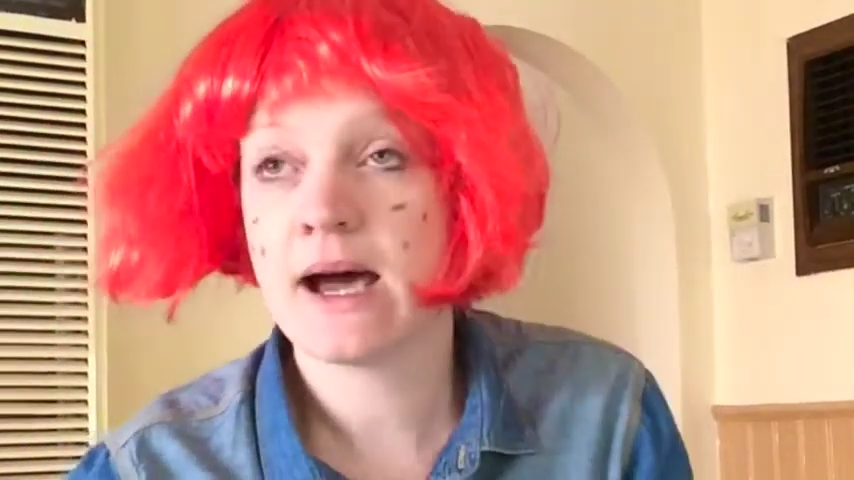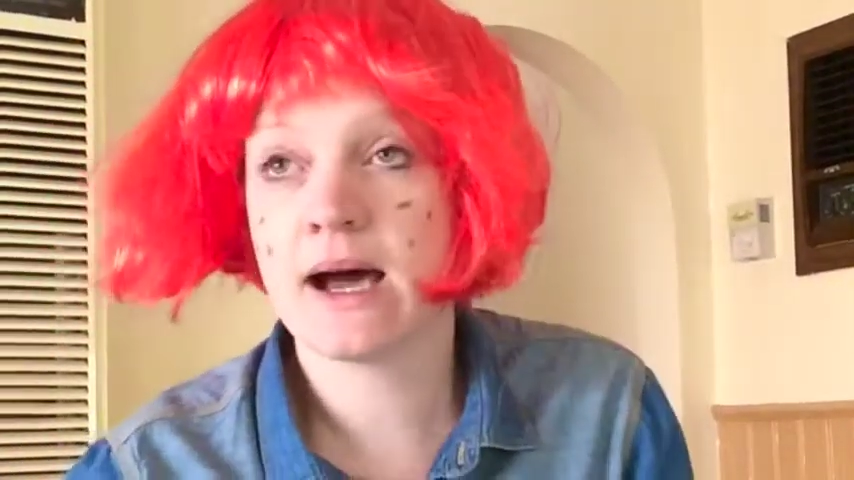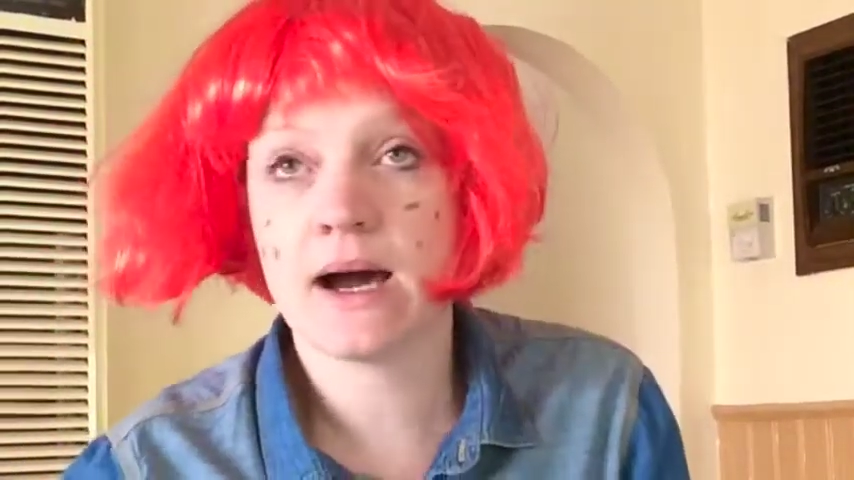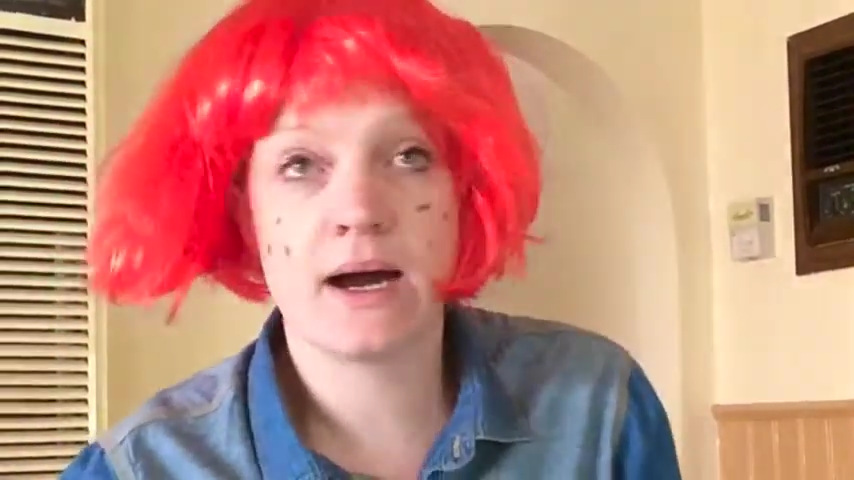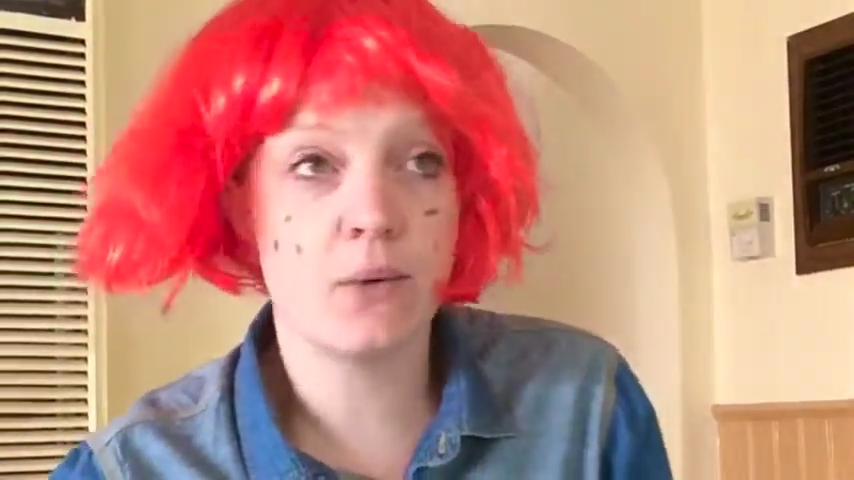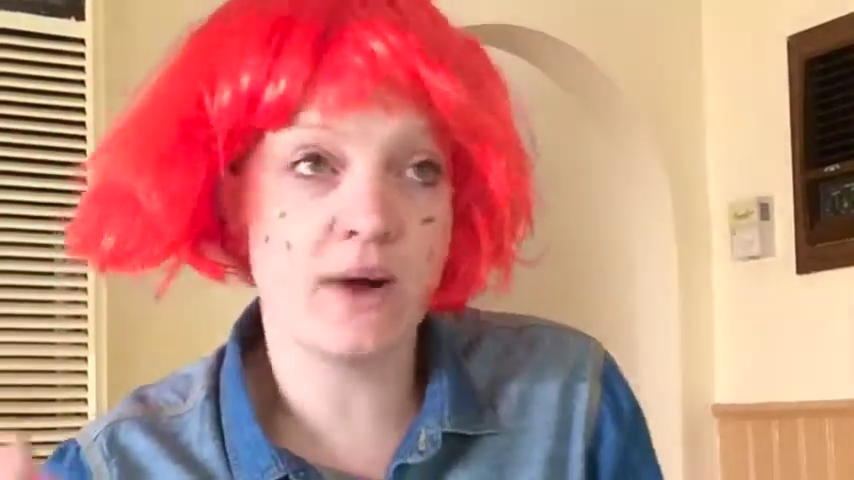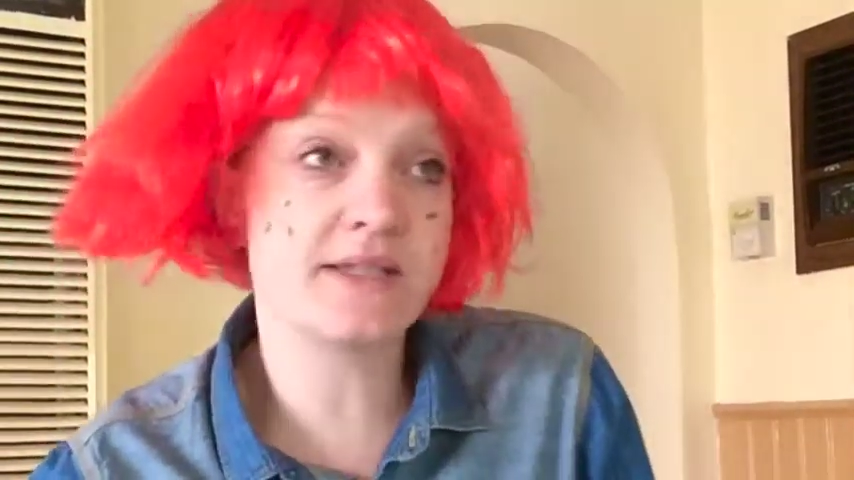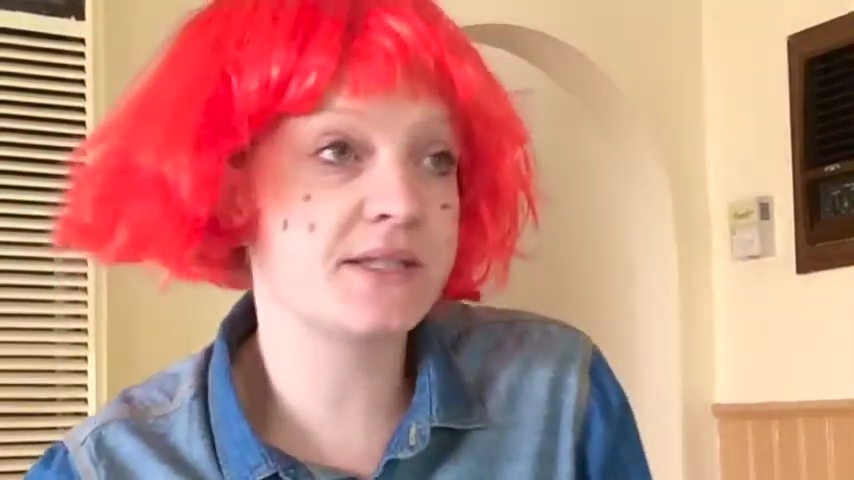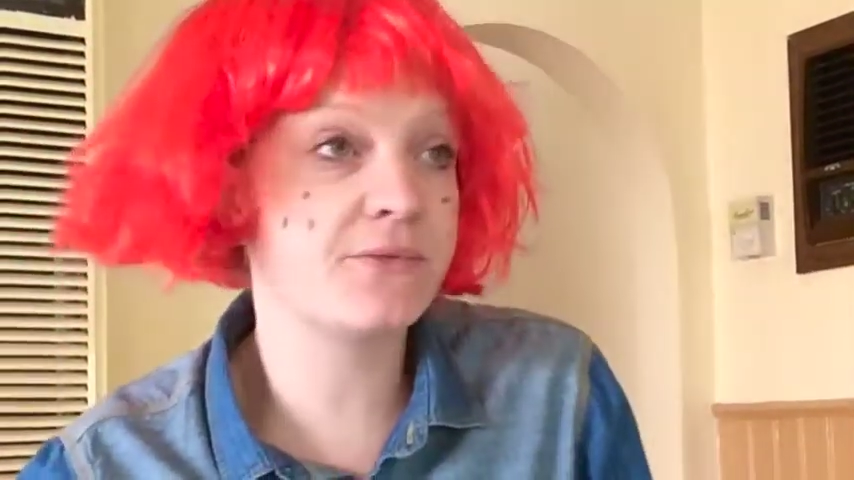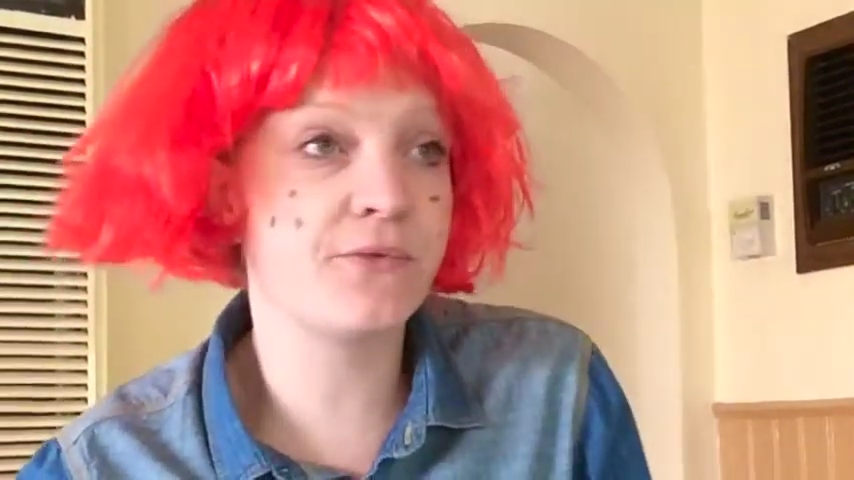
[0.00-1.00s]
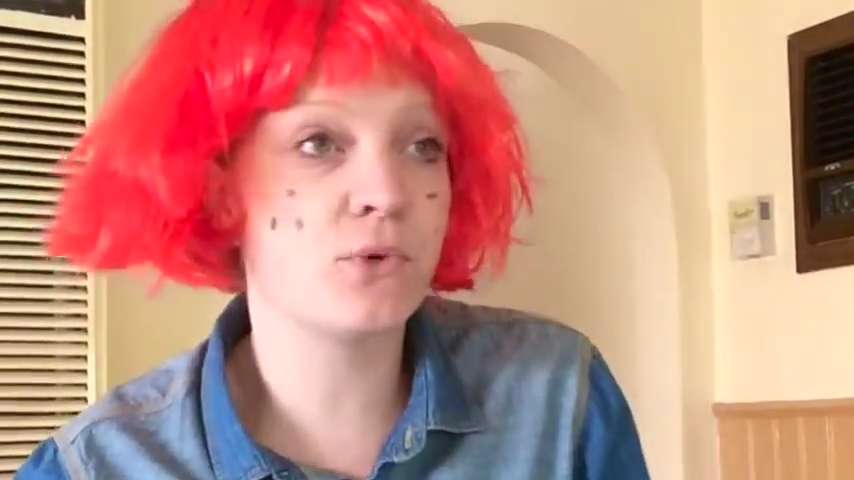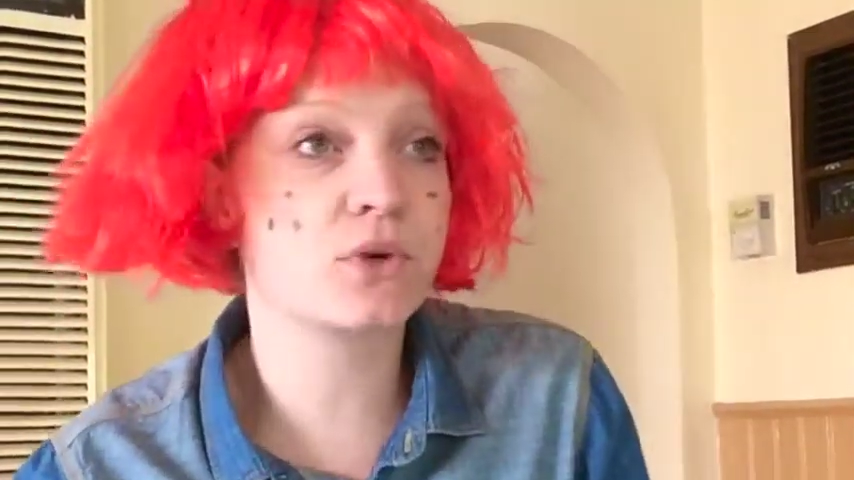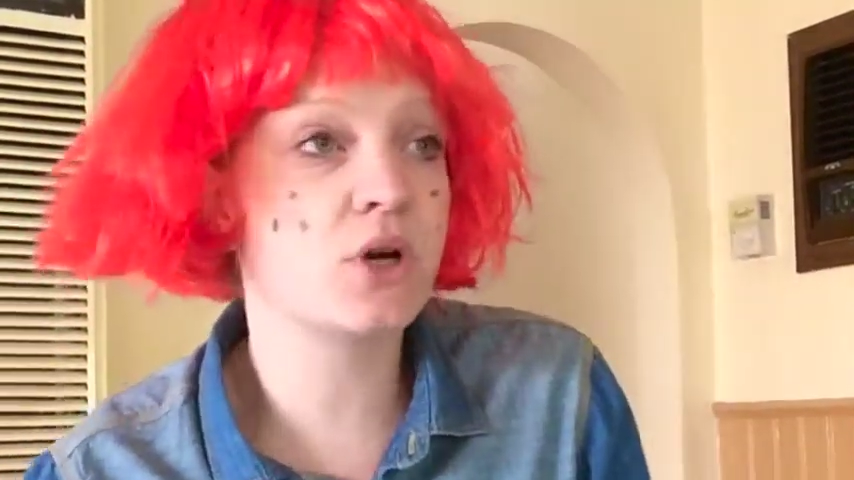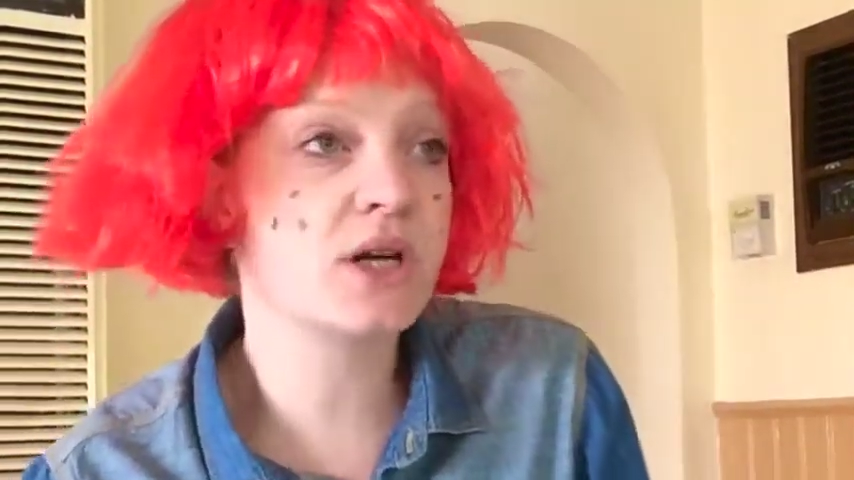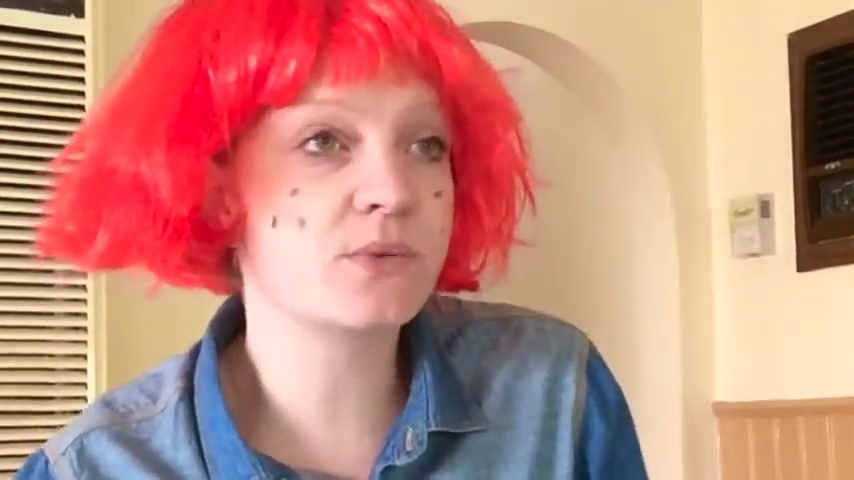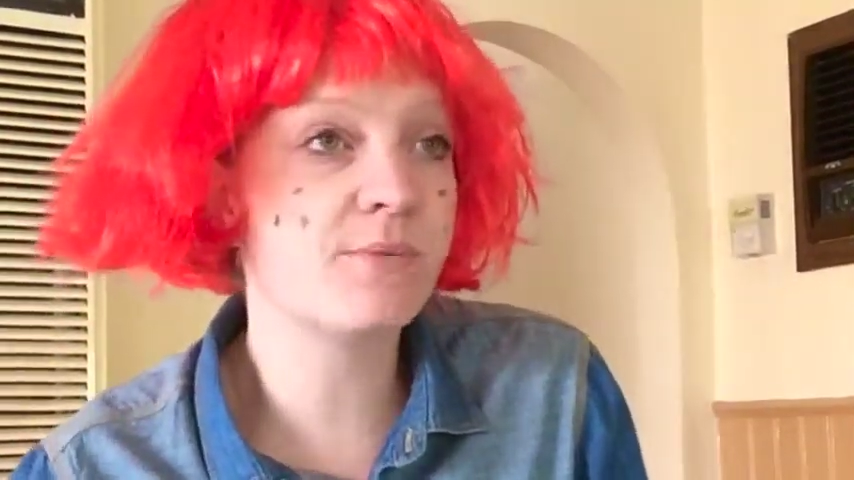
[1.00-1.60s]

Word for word: Uh, once a fortnight,